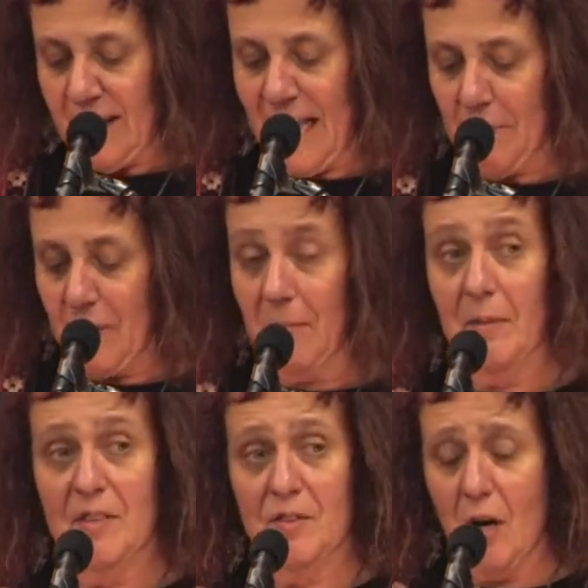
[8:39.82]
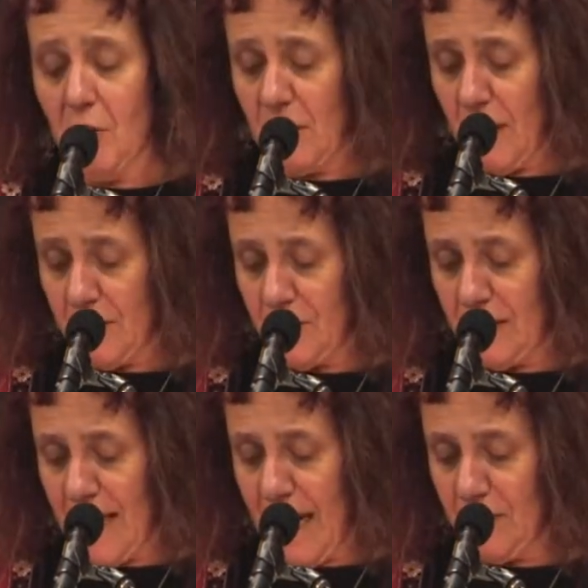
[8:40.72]
That problem is no
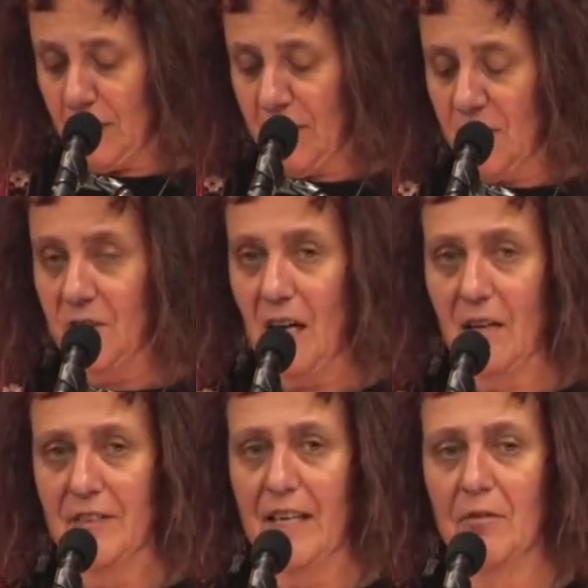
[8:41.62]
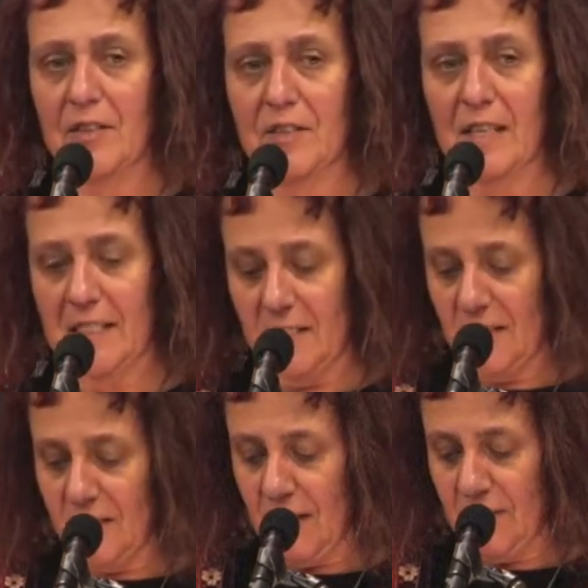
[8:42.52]
closer now to being solved than it was in
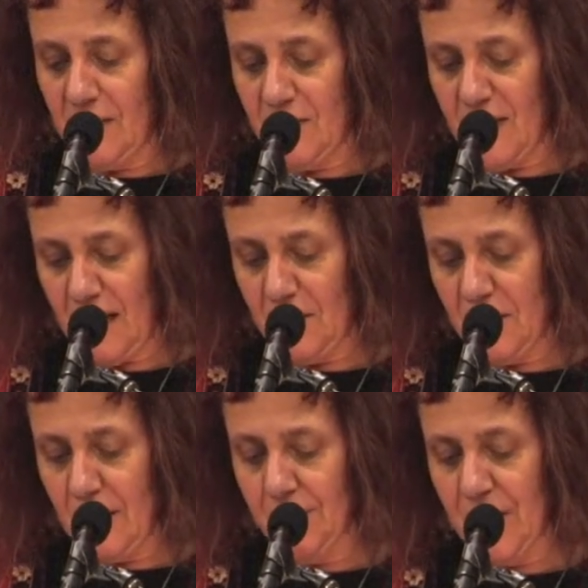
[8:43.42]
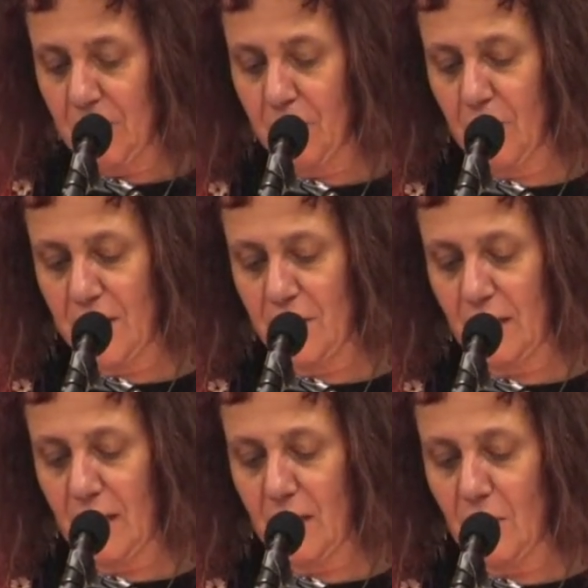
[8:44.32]
1976, and
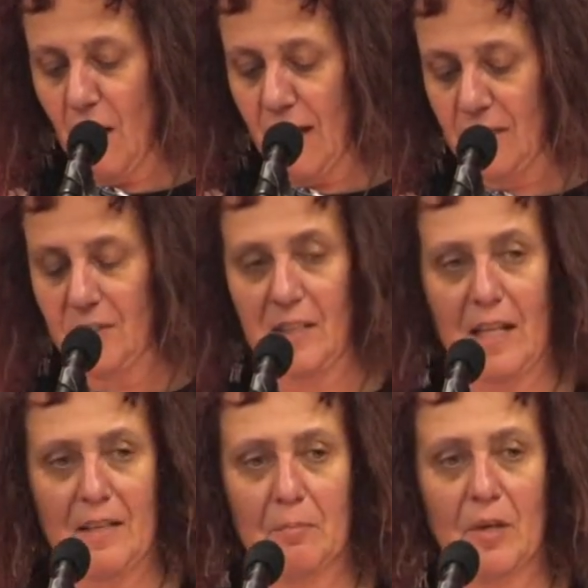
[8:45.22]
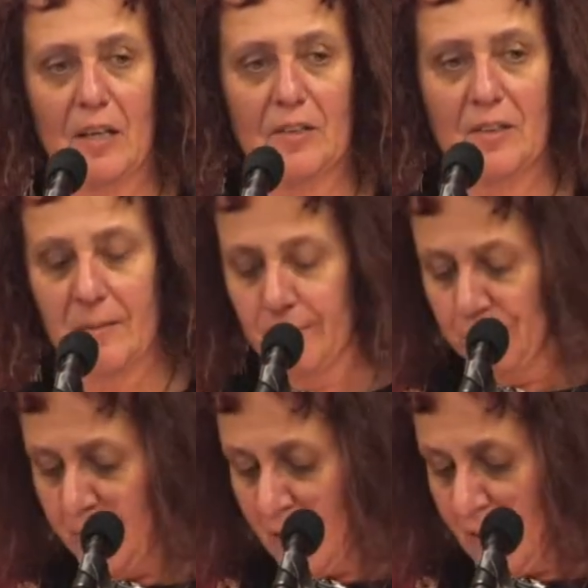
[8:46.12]
fortunately the law is still in the books.
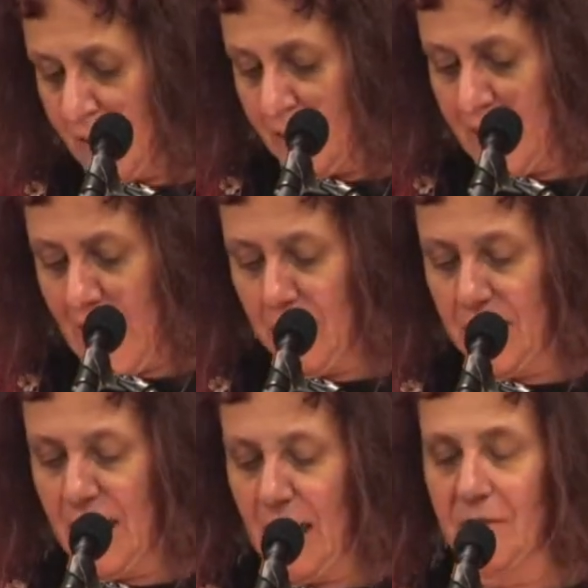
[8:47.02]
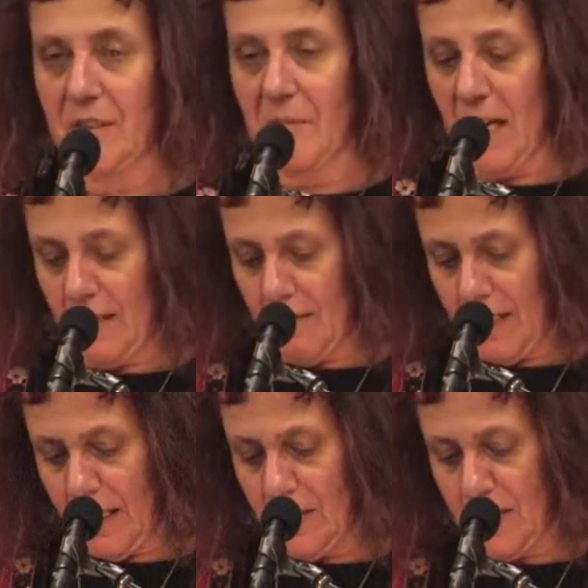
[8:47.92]
Now, in the aftermath
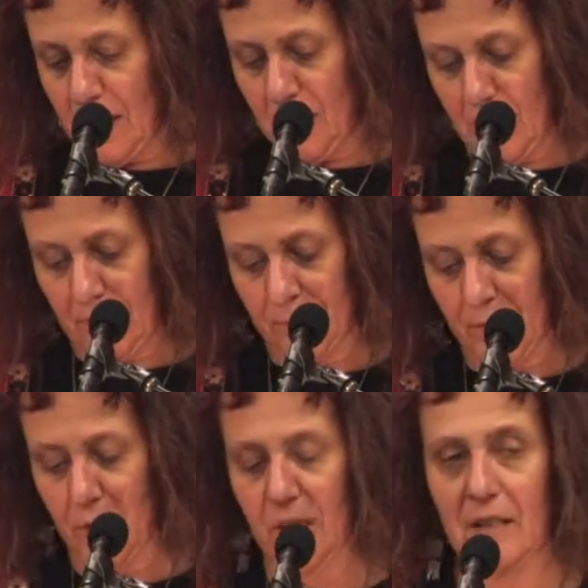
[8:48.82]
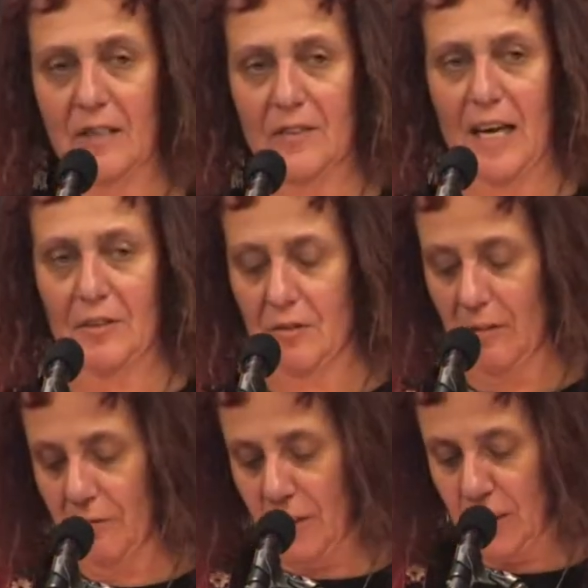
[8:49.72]
of the continuing nuclear
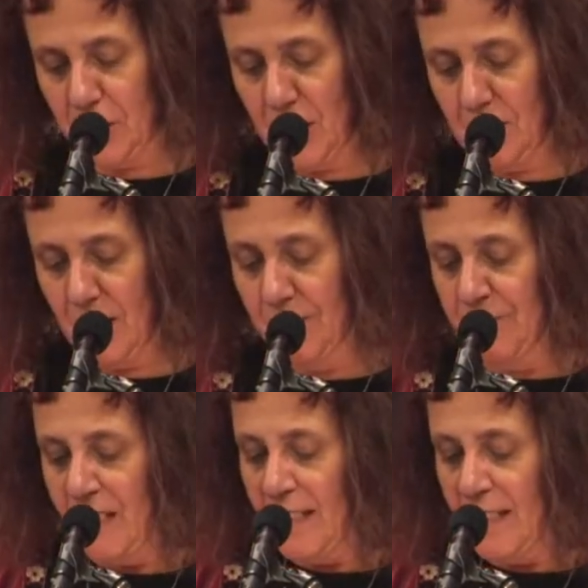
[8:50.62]
disaster at Fukushima,